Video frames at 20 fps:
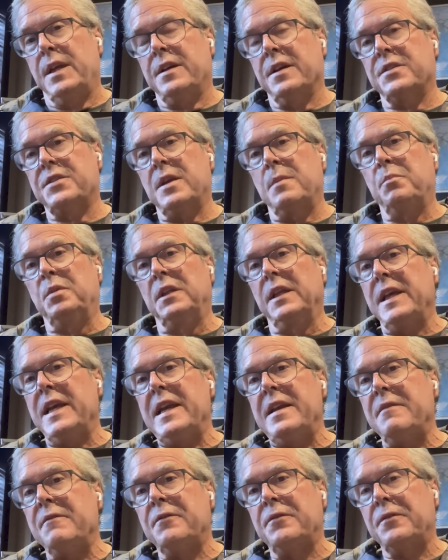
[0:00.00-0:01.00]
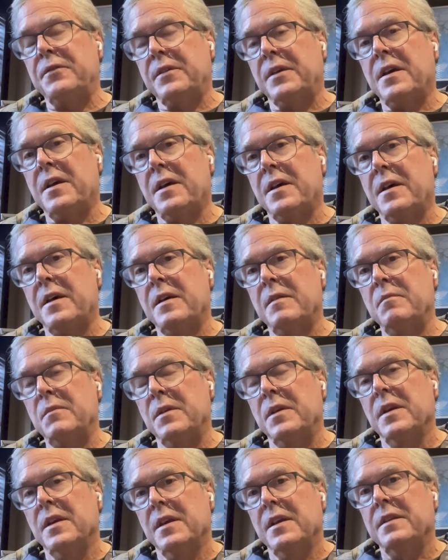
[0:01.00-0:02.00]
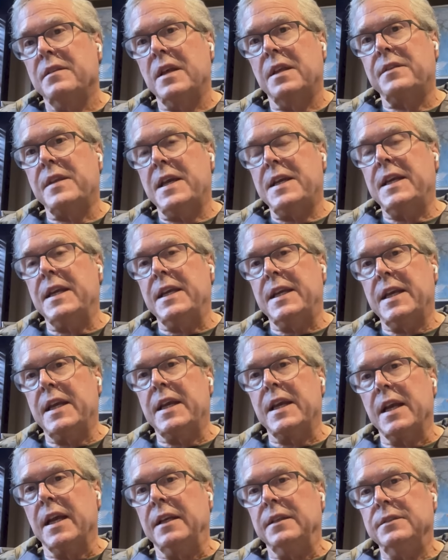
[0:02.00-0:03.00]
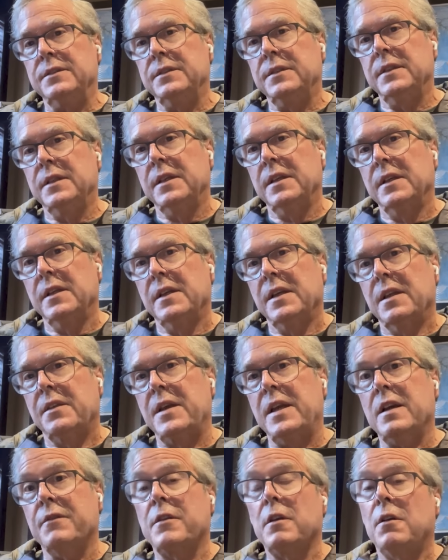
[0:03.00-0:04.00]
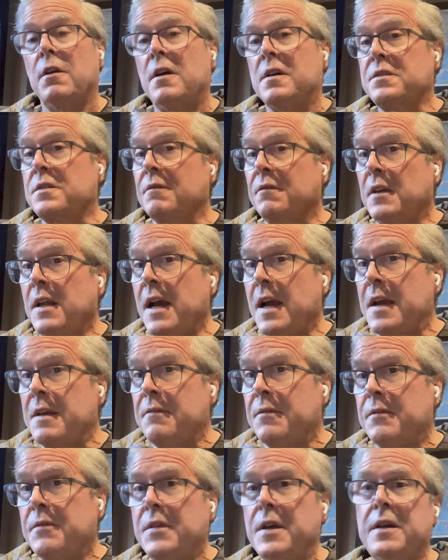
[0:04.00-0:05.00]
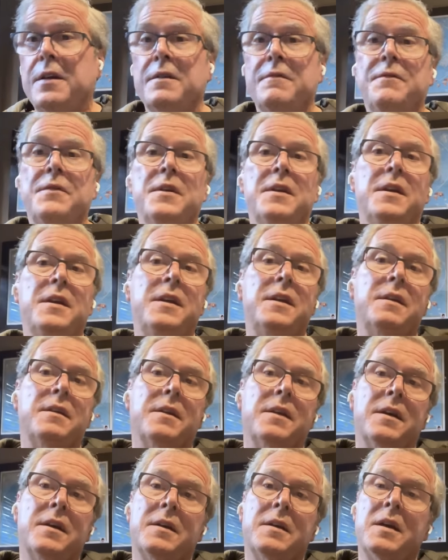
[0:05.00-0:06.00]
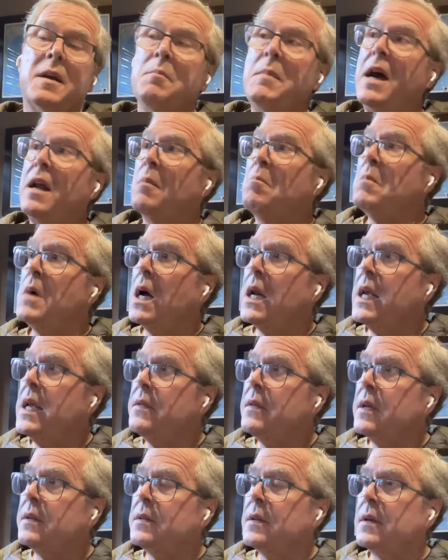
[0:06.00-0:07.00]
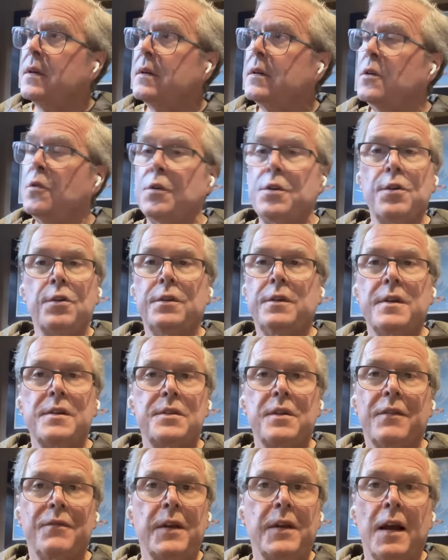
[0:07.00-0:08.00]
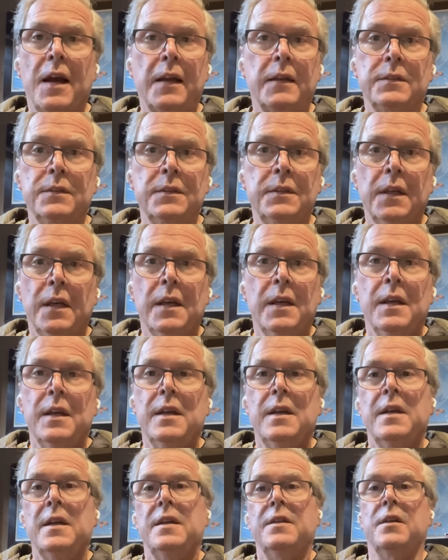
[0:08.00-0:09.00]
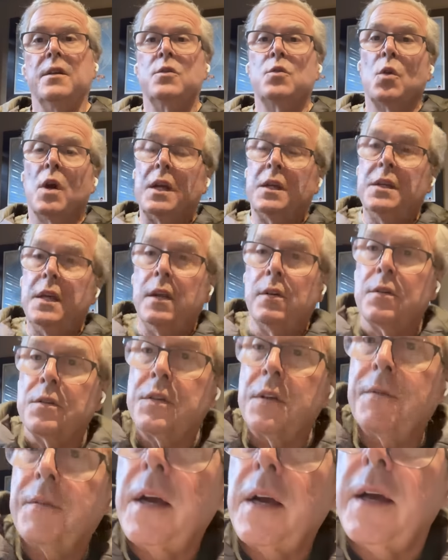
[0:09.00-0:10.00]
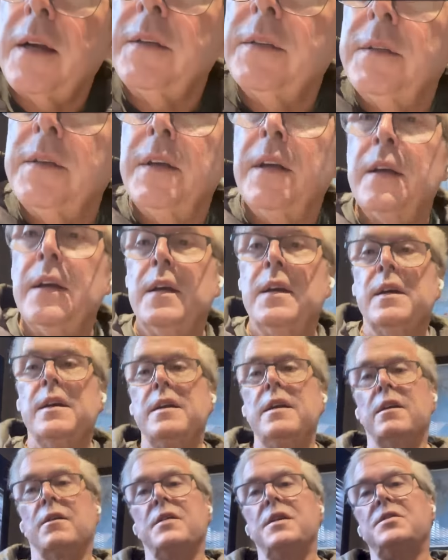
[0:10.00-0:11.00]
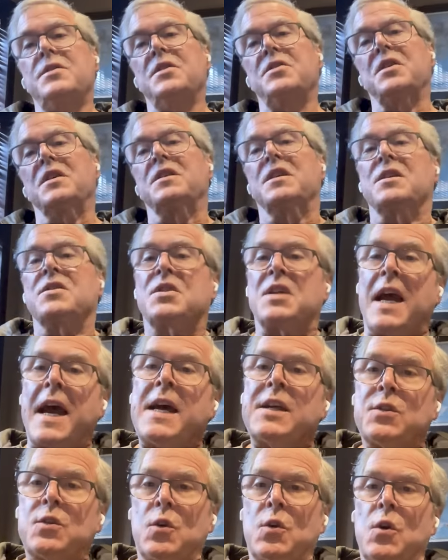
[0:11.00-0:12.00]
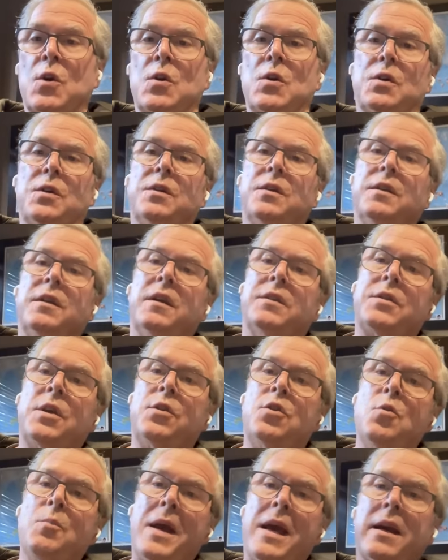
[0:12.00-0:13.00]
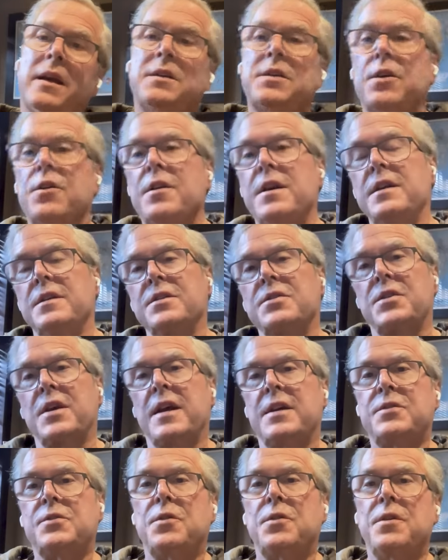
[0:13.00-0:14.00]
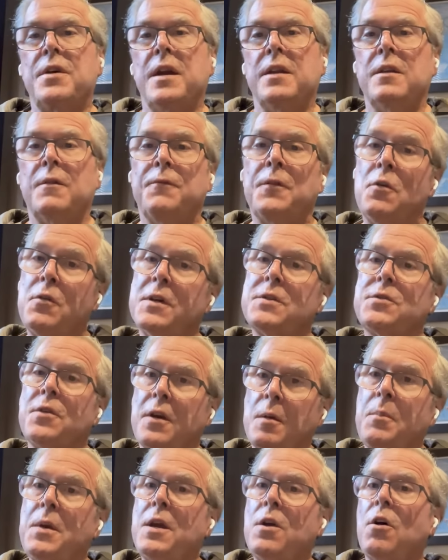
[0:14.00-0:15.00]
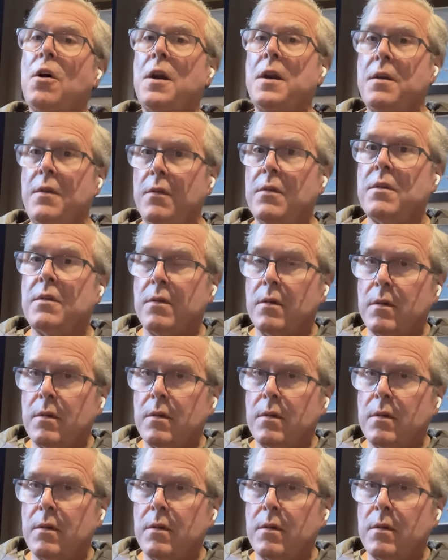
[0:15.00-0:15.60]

because they believe uh, that they can get in think of the loss of life. Think of the uh, amount of money that the coyotes have gotten, mm-hmm. the drug dealers have gotten. You know, this is a disaster. It's a humanitarian disaster, and the focus ought to be on